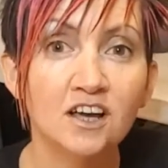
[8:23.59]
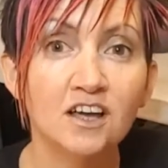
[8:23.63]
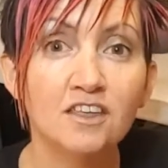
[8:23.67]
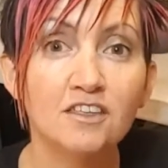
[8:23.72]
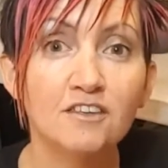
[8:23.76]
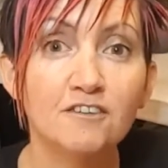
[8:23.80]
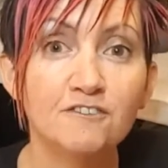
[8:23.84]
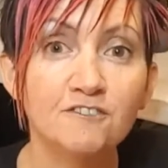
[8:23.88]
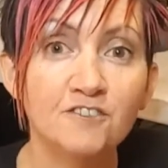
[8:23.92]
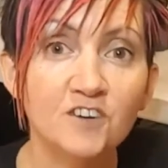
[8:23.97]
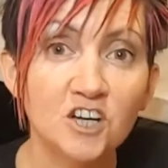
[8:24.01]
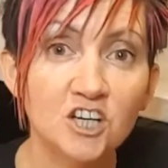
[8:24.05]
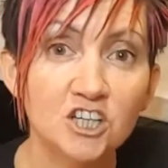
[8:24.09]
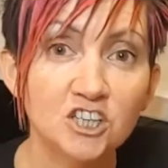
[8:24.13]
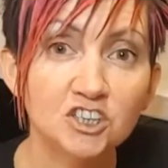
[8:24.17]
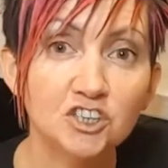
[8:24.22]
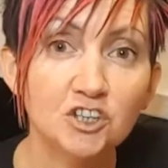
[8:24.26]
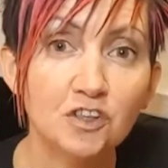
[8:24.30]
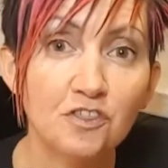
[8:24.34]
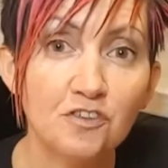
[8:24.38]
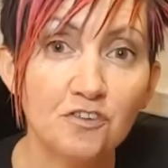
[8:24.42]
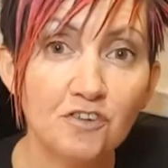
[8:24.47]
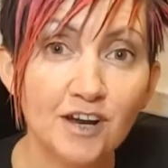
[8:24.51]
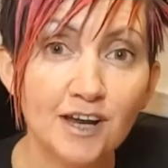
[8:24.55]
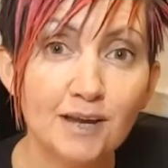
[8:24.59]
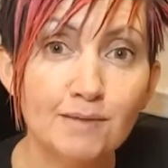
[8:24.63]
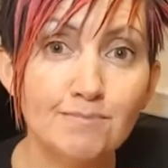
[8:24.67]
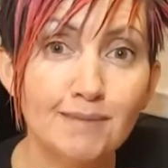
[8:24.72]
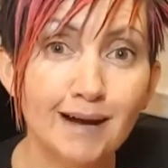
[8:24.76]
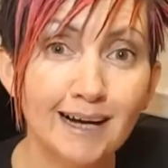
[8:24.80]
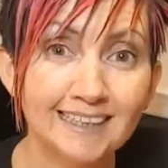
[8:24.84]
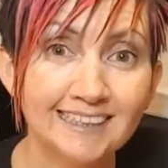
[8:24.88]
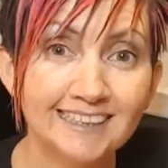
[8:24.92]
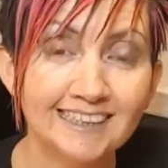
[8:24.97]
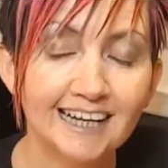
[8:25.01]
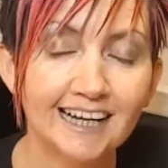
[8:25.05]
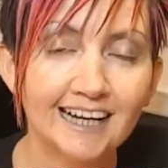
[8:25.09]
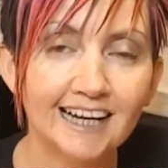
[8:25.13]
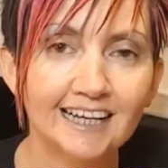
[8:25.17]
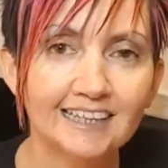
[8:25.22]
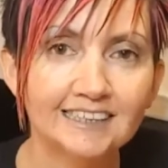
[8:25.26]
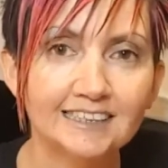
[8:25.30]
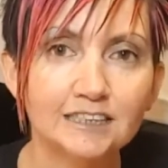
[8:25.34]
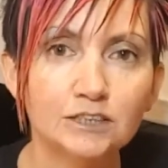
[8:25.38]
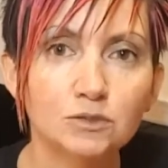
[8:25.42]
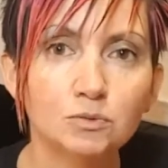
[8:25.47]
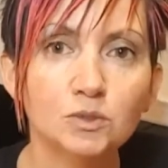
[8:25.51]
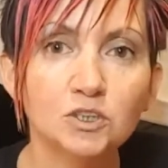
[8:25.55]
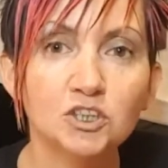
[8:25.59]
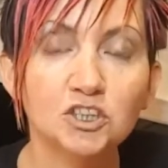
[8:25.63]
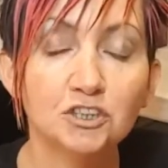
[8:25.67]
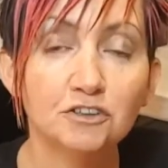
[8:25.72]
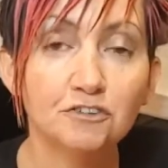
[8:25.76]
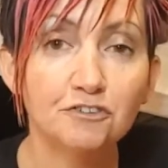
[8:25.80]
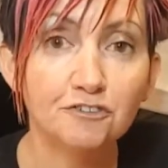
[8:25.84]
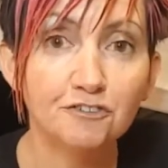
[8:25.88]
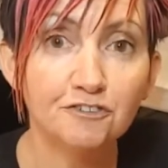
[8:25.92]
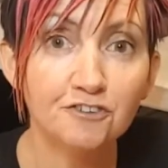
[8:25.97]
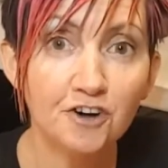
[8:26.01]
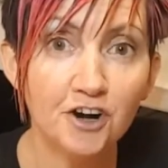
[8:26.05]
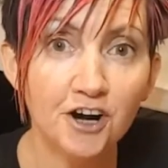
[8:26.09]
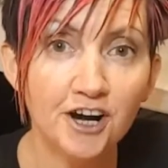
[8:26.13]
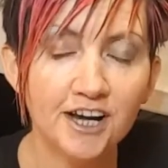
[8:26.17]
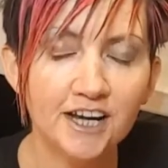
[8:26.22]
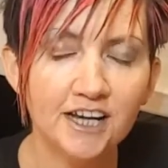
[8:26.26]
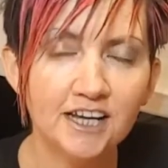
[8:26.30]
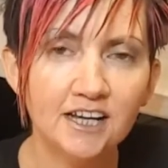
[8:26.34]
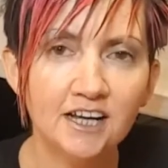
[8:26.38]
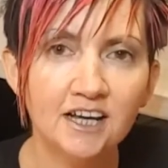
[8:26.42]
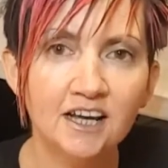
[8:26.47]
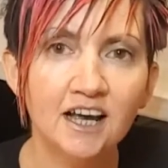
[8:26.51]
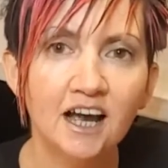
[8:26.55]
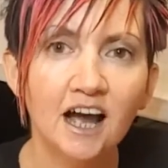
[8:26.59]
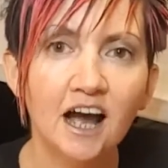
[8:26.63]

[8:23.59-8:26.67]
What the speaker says: the first 3 masterclasses, which are free,